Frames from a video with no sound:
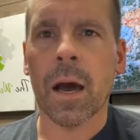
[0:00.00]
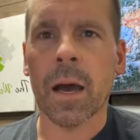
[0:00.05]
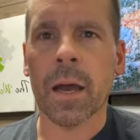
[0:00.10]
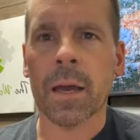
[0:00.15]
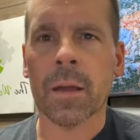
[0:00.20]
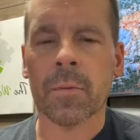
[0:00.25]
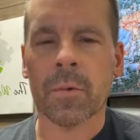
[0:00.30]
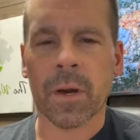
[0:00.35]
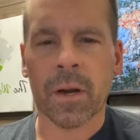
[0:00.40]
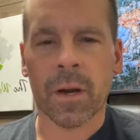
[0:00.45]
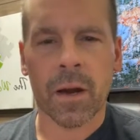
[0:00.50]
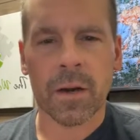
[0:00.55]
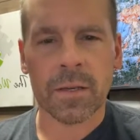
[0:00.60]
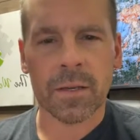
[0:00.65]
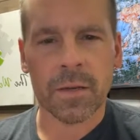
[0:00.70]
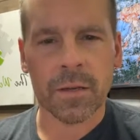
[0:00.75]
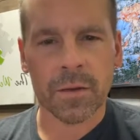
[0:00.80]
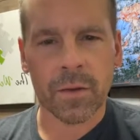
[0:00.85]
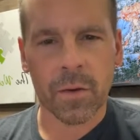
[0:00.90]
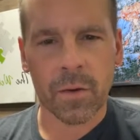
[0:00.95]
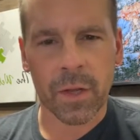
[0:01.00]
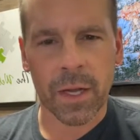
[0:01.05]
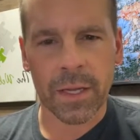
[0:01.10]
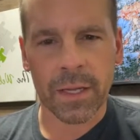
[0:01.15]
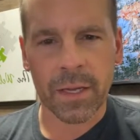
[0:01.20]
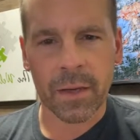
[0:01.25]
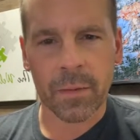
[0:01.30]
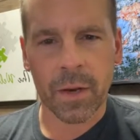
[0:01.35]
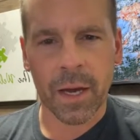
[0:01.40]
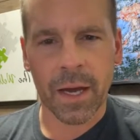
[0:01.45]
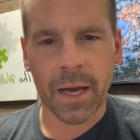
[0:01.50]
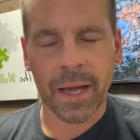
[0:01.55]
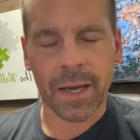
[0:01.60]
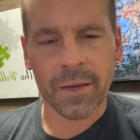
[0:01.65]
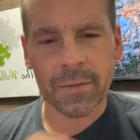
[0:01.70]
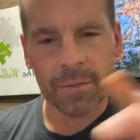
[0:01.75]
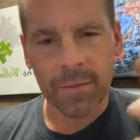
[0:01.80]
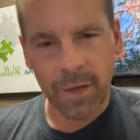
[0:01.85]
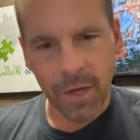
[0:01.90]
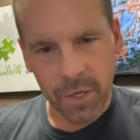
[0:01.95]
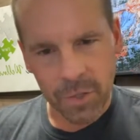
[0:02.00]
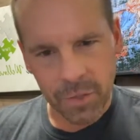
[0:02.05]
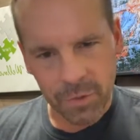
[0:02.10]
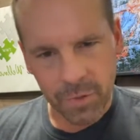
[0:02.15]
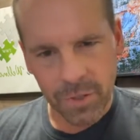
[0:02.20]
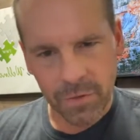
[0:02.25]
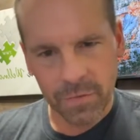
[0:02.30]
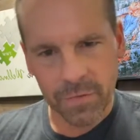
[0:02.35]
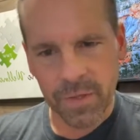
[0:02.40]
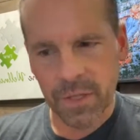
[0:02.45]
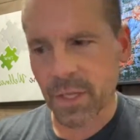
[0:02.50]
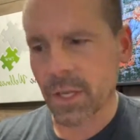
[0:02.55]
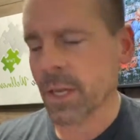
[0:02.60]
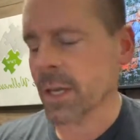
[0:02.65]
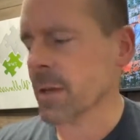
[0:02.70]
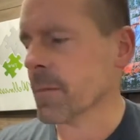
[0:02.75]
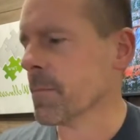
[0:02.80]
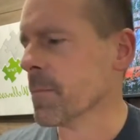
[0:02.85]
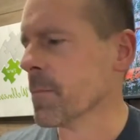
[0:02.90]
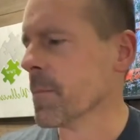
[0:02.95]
in regards to this whole idea behind adrenal fatigue.